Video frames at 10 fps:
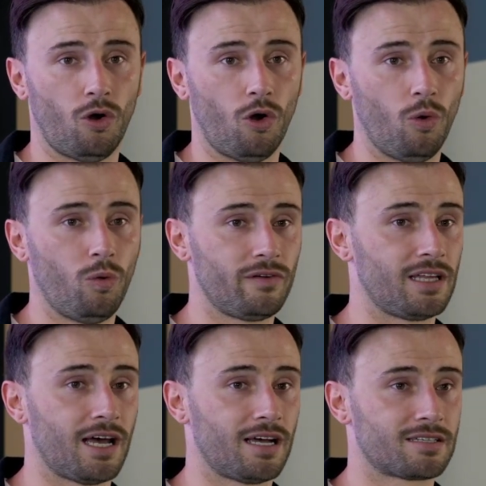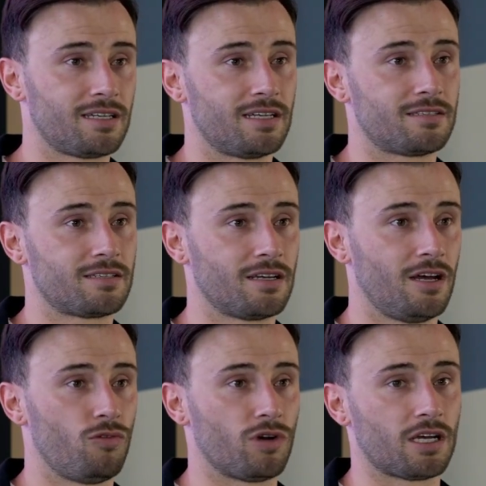all we're really asking is,
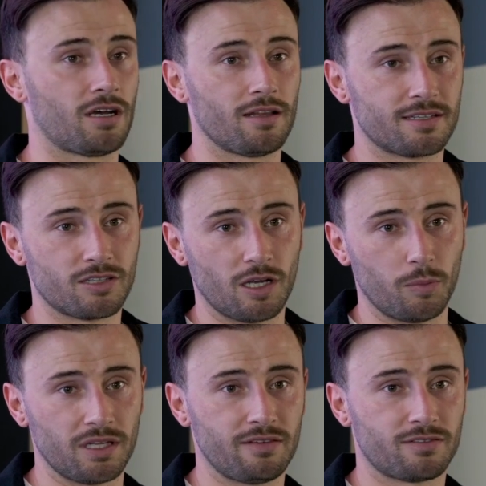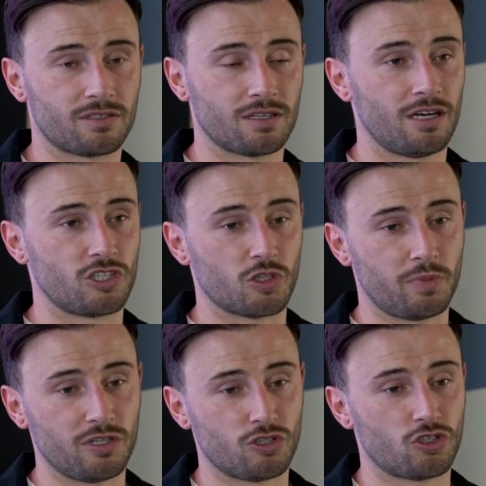regardless of your beliefs, just
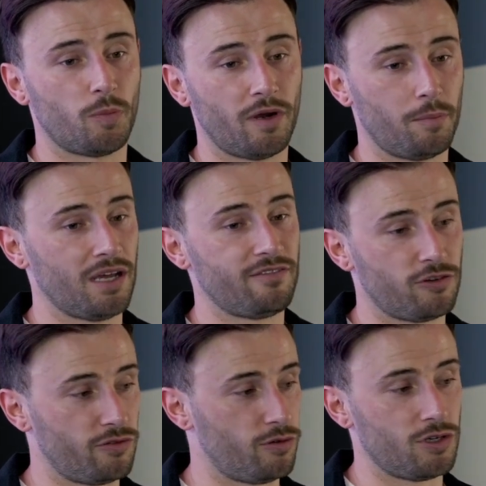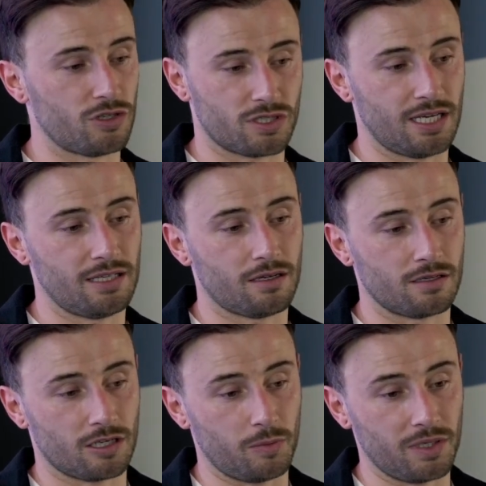be super mindful of what you're saying,
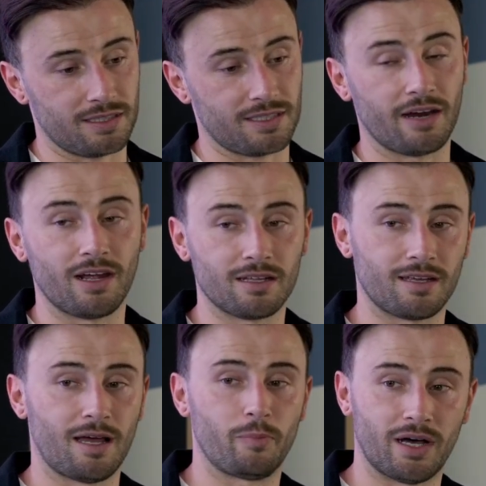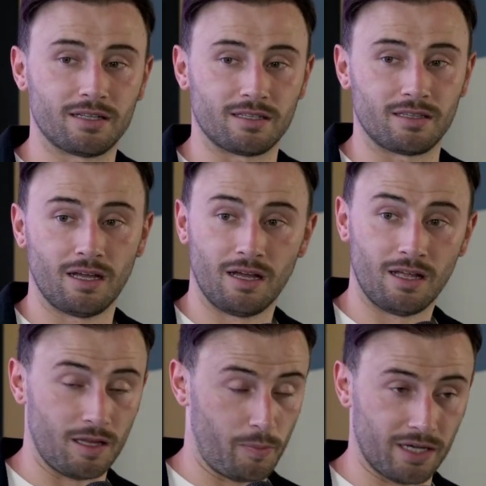because it could be directly impacting
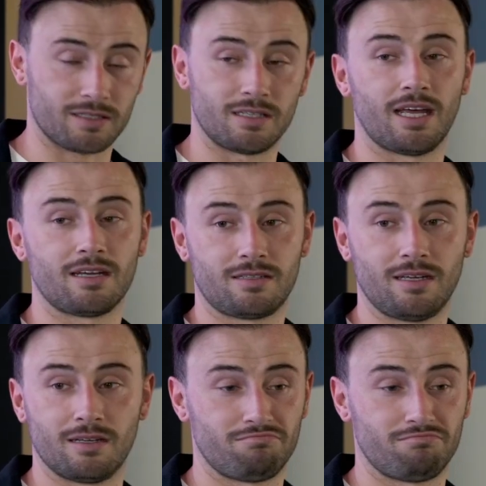the person next to you.